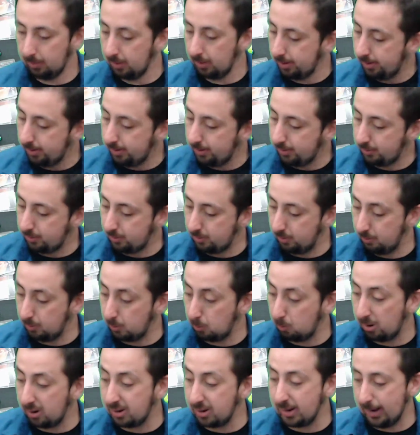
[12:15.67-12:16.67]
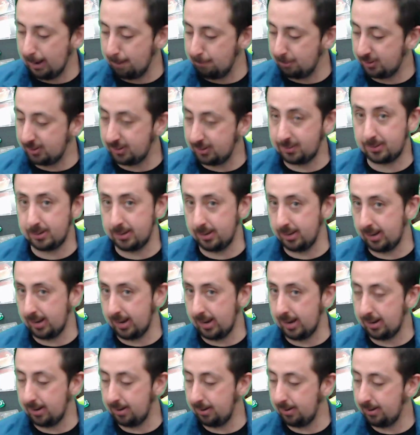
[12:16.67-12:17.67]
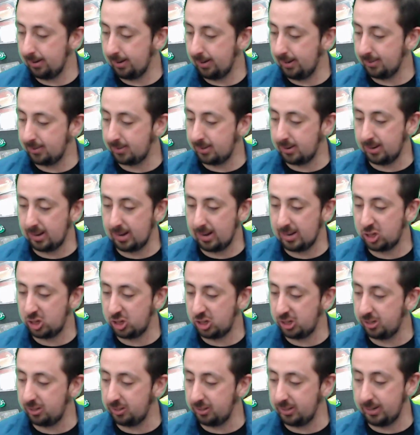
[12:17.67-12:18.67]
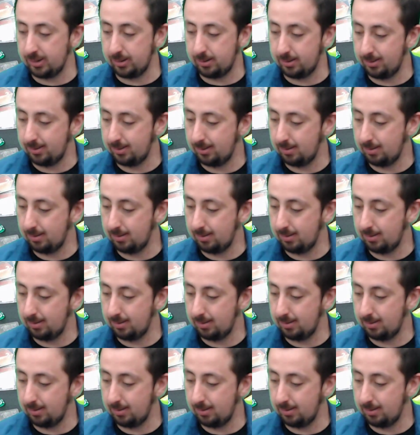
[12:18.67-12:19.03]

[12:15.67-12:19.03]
So the 1 damage it's going to get is going to get shielded